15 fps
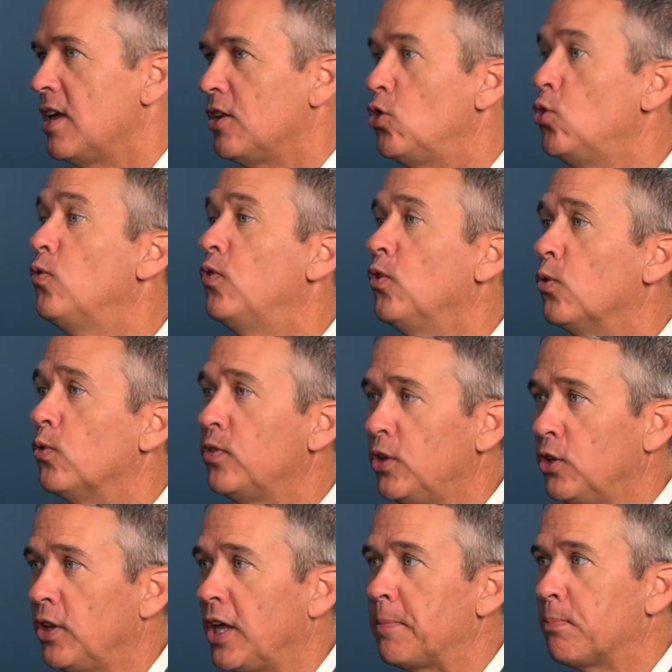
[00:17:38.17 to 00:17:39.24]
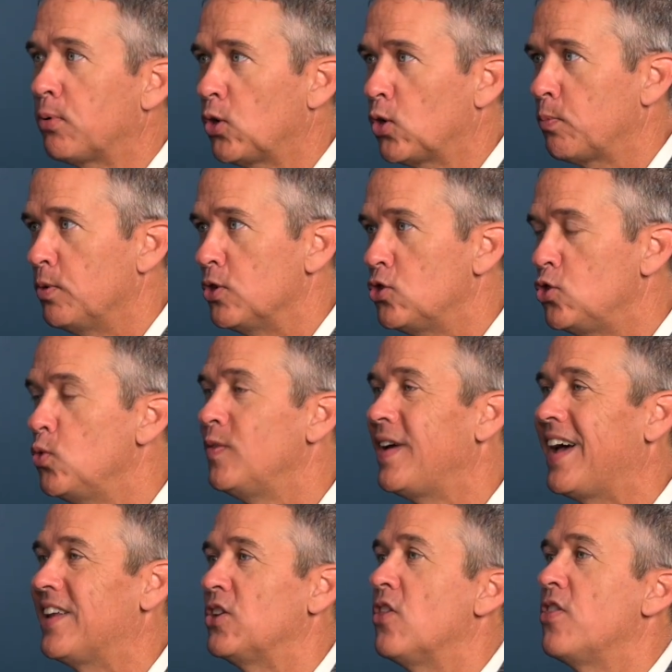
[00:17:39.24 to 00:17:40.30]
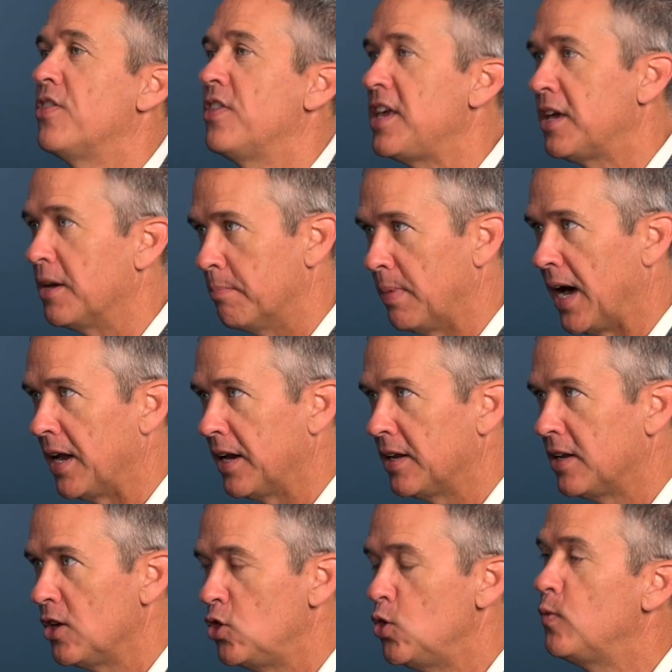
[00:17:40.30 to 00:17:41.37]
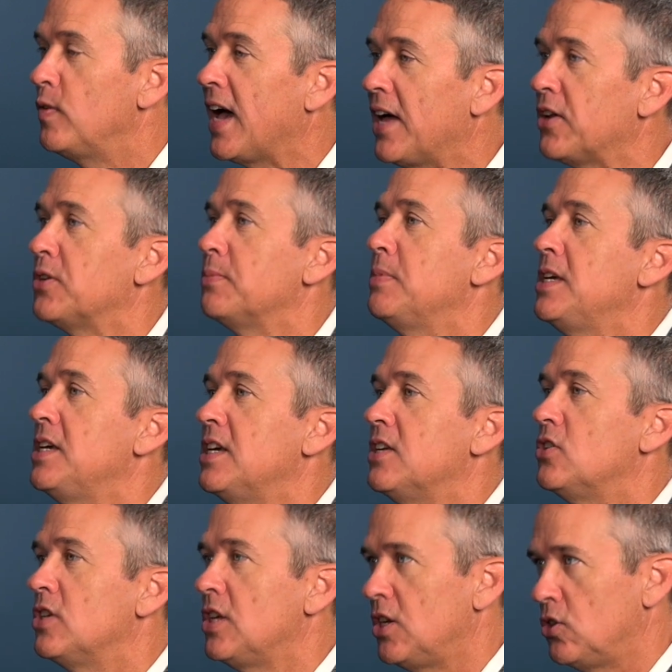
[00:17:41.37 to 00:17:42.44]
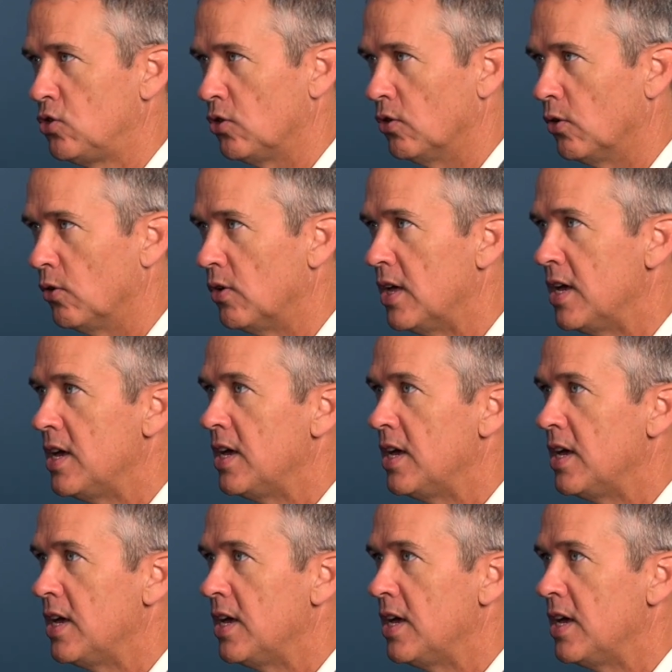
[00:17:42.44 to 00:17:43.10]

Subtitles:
To fulfill a purpose, you've got to think about it. You've got to be intentional.